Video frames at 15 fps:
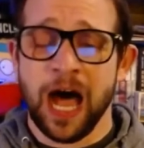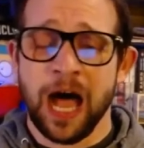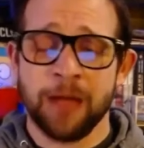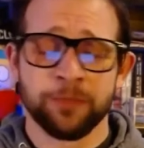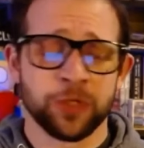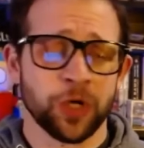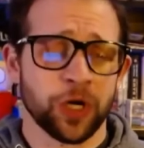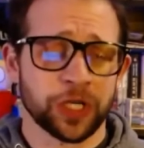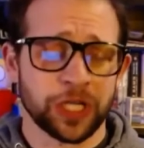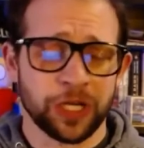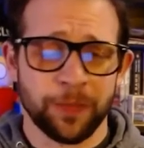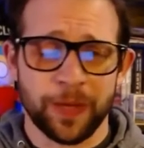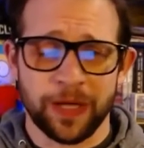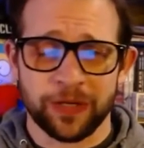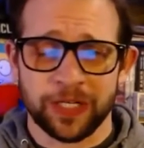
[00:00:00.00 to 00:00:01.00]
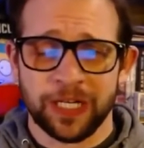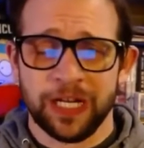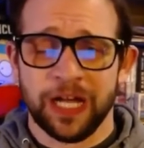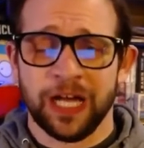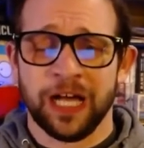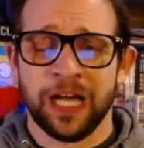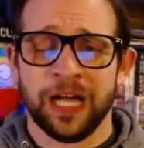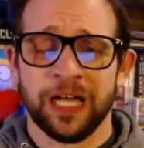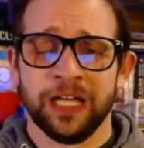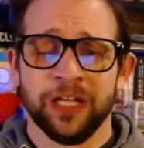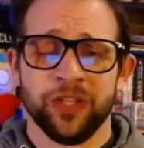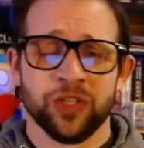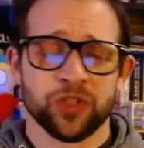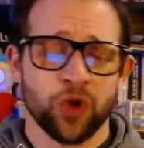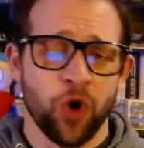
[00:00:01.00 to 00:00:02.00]
I'm talking about
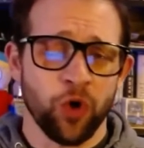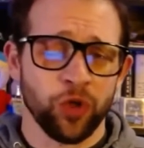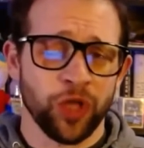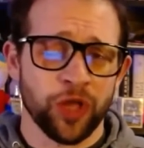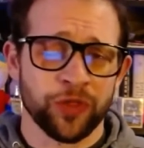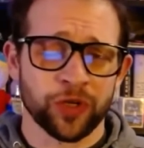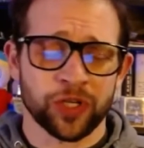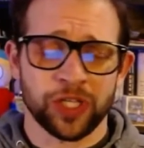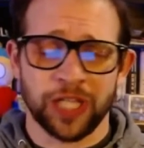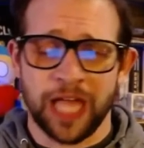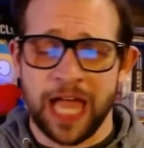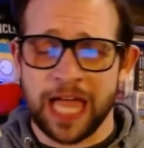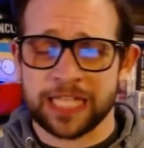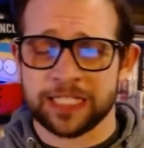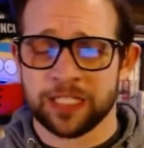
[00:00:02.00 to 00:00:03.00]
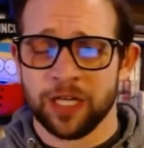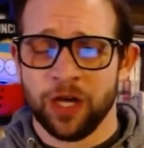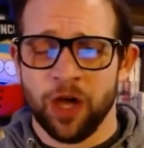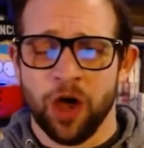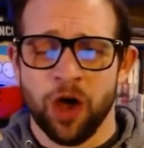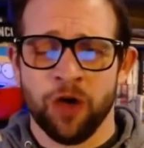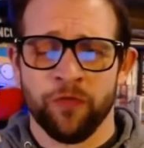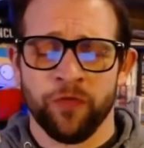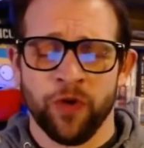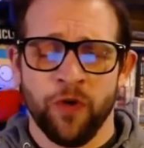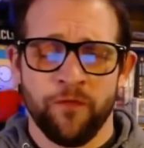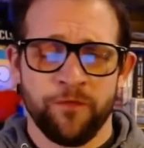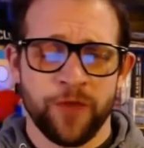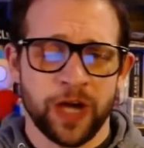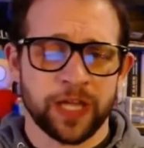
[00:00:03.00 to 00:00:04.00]
this whole other class of
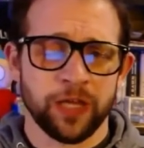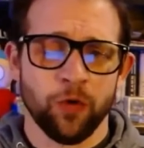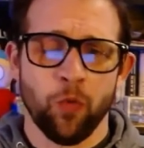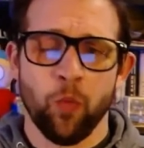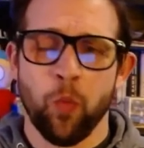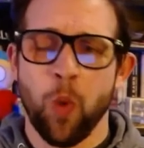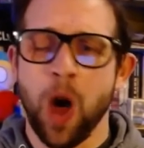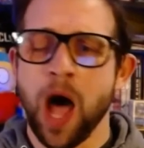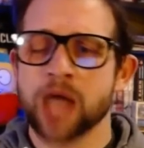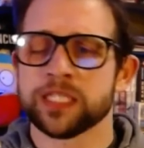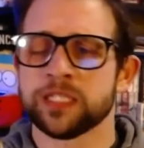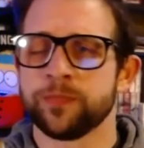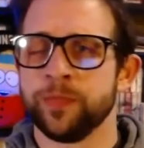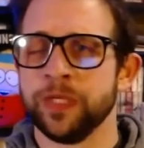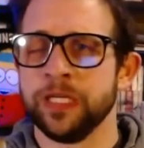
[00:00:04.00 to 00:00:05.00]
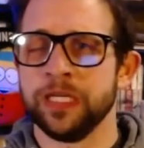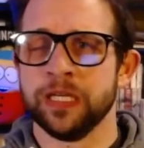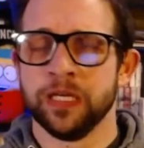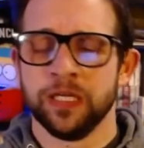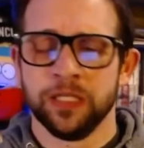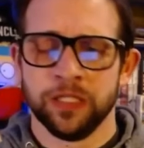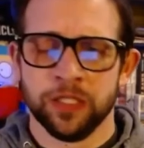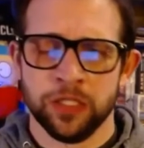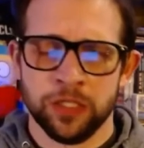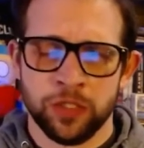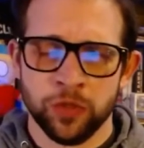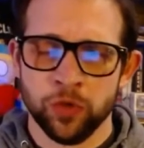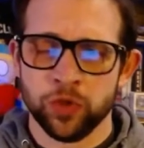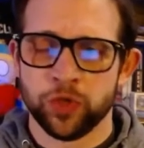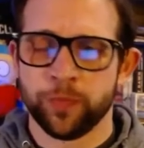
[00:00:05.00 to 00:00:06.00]
fucking waspy
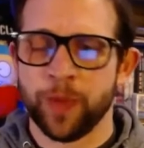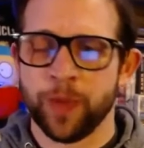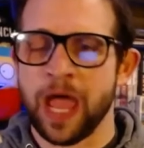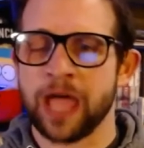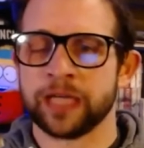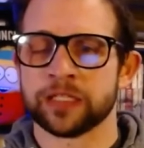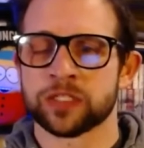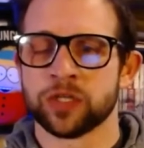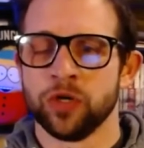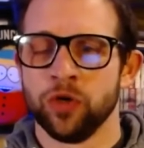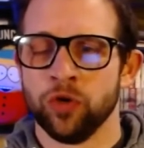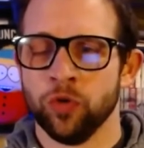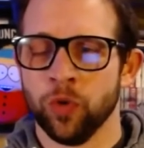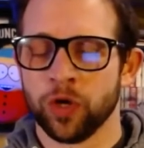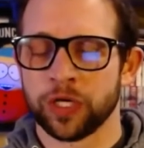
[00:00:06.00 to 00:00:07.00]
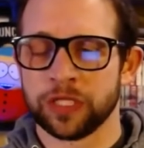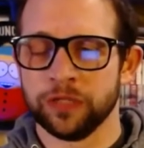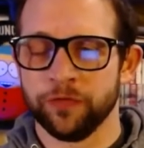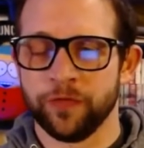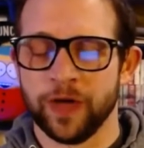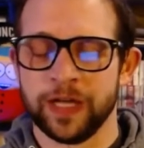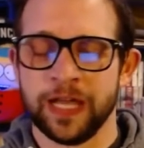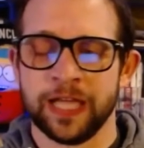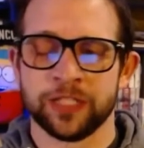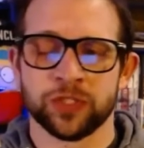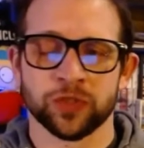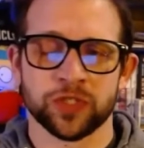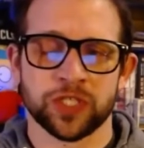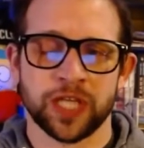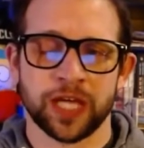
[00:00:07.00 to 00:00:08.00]
douchebags who work in the
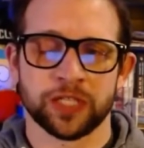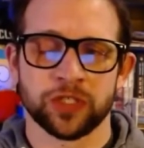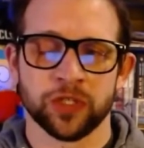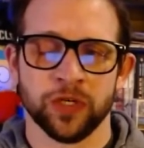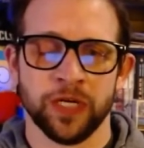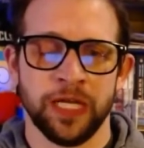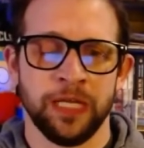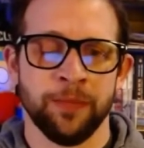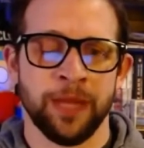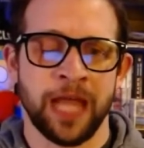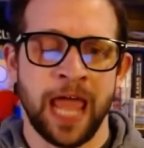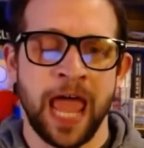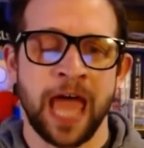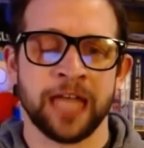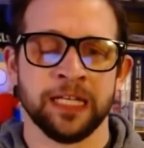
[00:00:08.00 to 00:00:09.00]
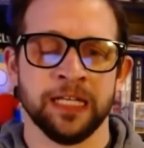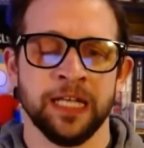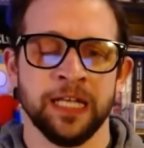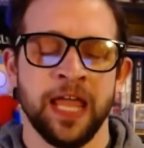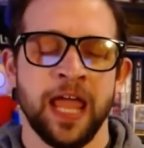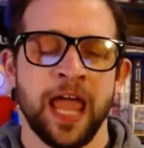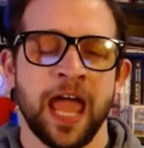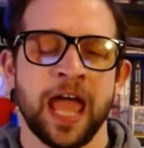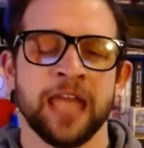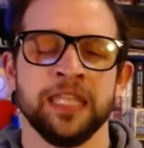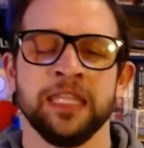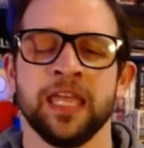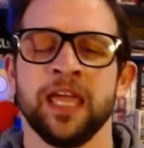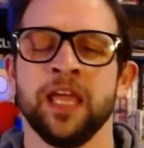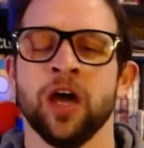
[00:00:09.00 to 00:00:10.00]
financial sector in Manhattan,
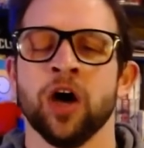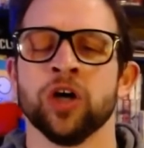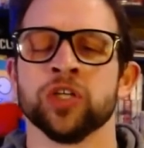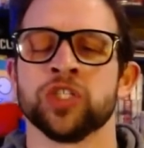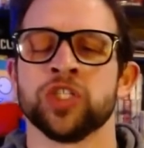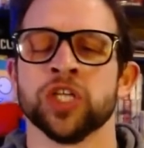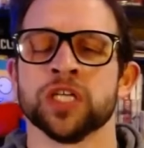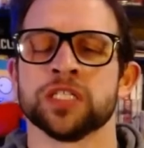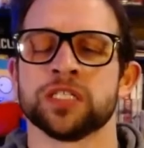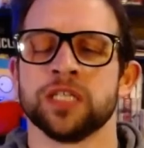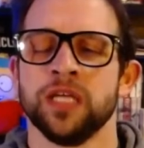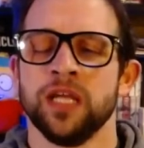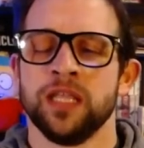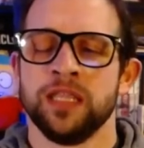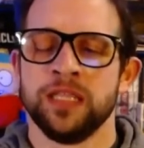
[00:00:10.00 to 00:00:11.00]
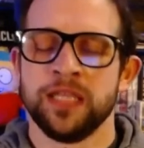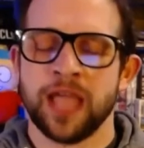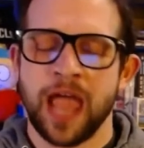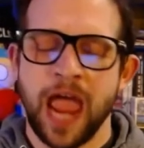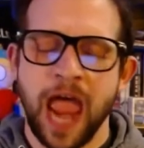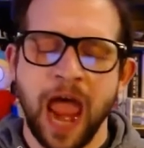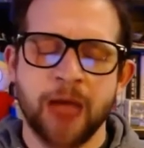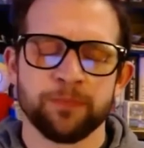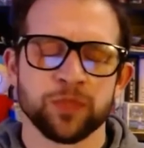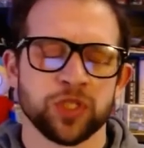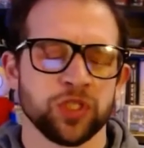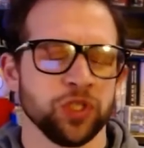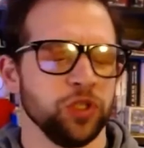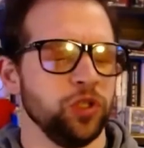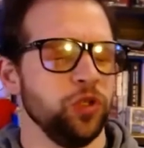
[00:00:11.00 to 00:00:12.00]
and they are just the
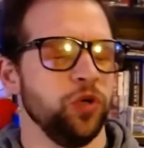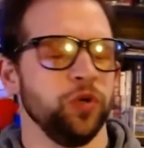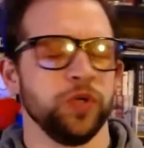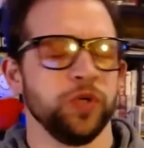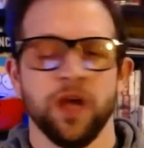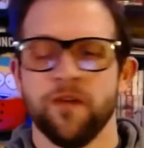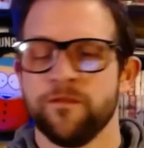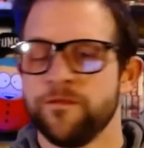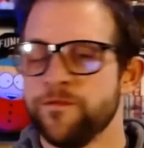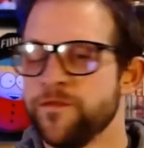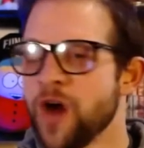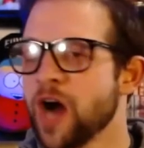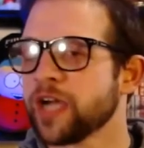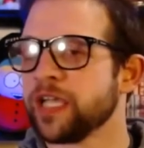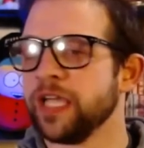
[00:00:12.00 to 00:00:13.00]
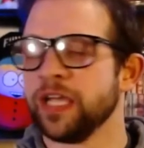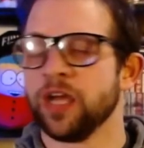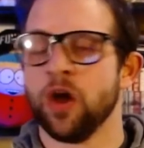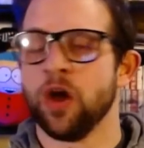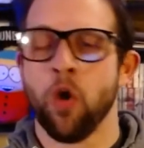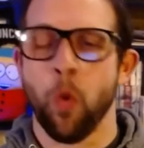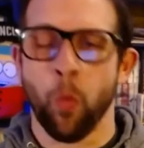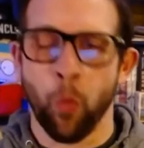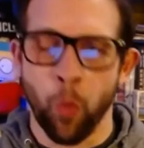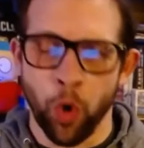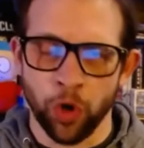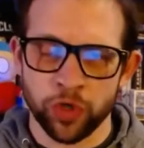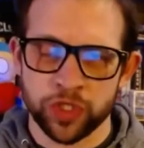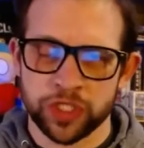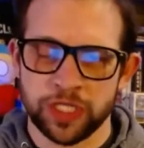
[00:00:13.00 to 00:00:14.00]
absolute fucking
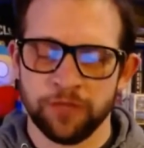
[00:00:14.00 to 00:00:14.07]
worst.